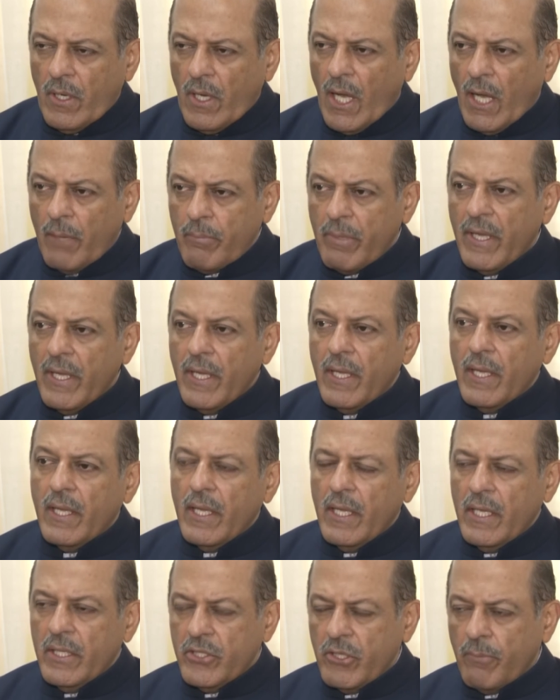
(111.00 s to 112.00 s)
Abe
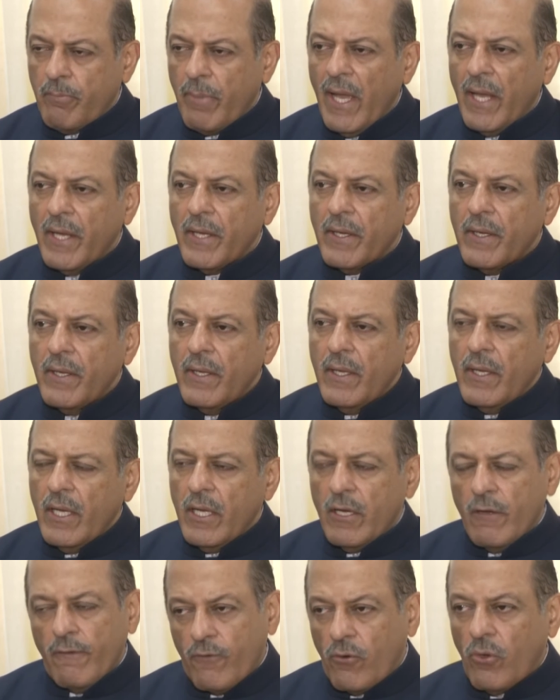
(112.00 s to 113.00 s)
in Japan,
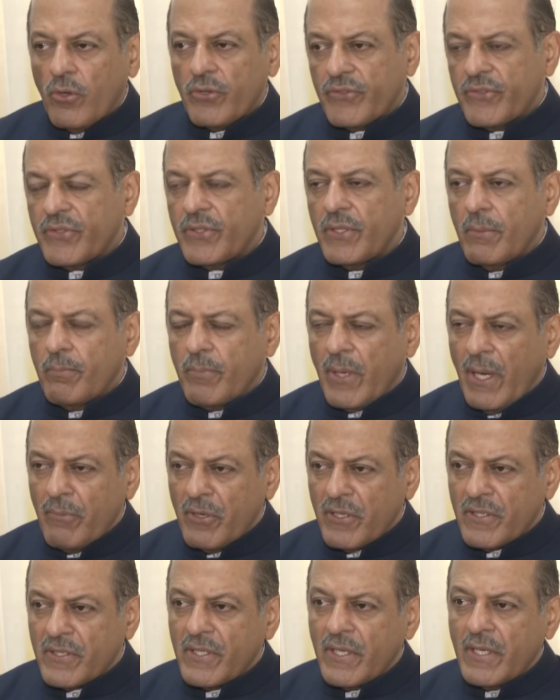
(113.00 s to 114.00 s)
and of course, Prime
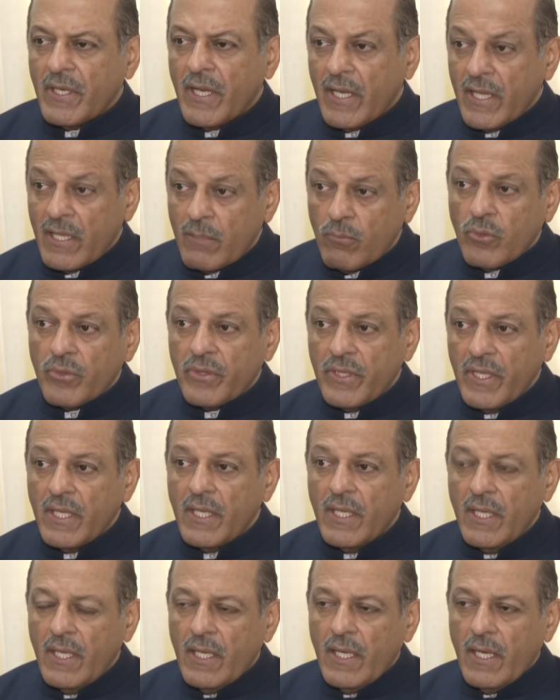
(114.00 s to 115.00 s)
Minister Narendra
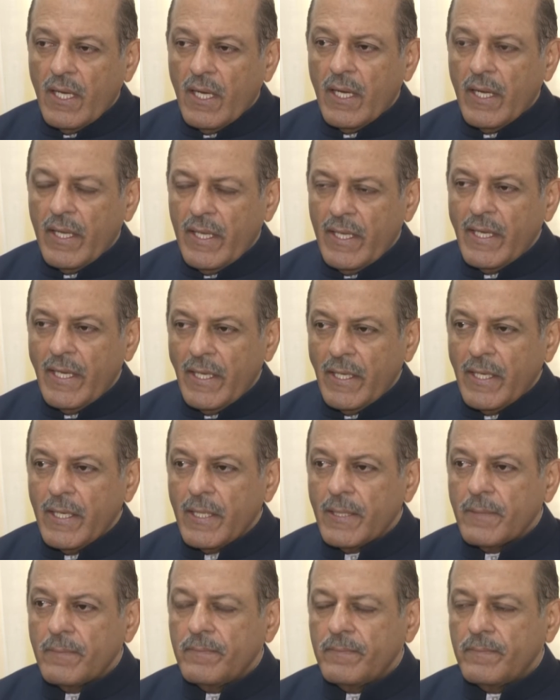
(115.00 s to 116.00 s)
Modi in
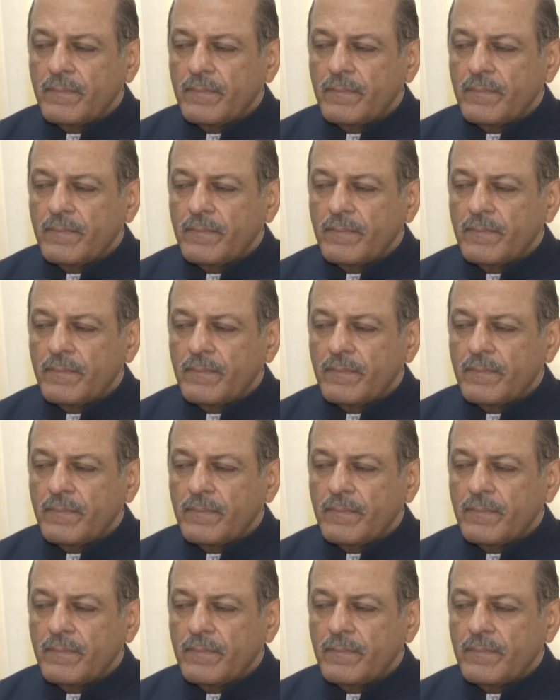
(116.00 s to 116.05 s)
India.